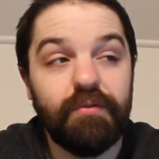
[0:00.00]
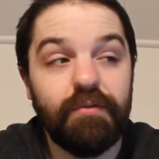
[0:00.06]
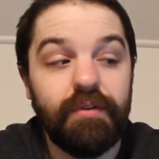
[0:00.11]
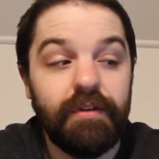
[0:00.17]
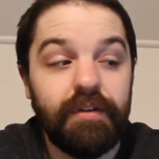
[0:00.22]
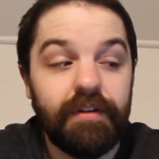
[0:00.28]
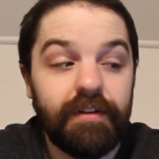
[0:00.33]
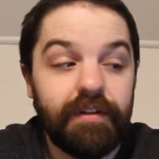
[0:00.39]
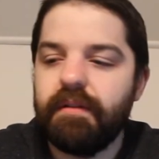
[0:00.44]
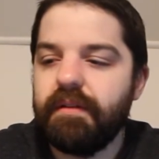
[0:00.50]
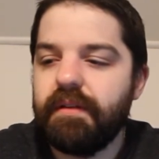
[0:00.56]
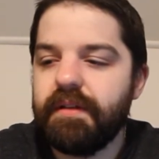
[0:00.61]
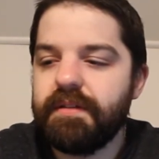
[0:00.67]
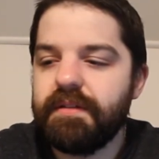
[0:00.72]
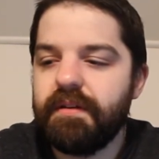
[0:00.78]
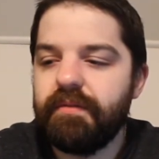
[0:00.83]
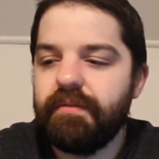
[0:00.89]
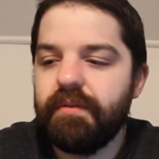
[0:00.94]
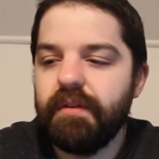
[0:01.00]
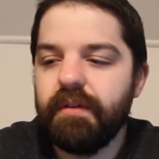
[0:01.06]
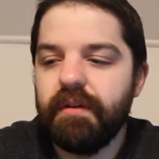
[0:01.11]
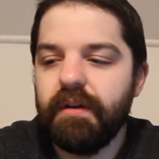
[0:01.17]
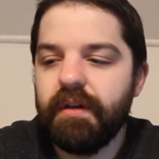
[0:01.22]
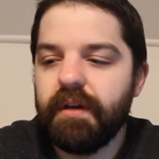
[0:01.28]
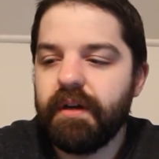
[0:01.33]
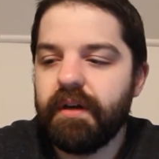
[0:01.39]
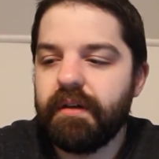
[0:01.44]
I think that's
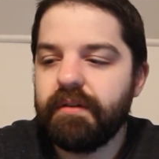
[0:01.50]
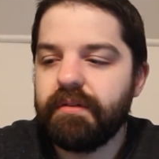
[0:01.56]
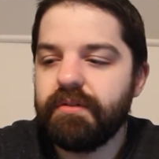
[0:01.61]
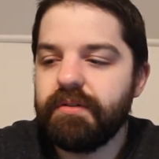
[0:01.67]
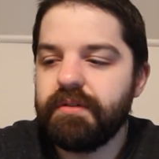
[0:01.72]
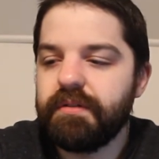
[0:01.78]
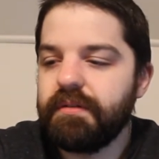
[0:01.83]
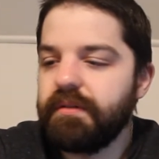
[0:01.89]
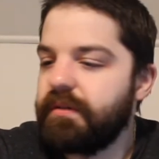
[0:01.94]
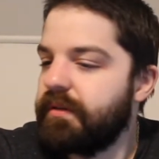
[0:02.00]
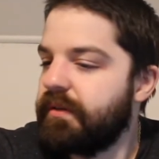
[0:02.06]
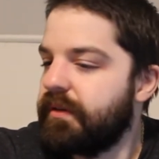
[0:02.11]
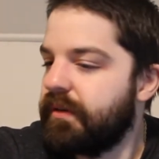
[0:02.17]
everything. I kind of just...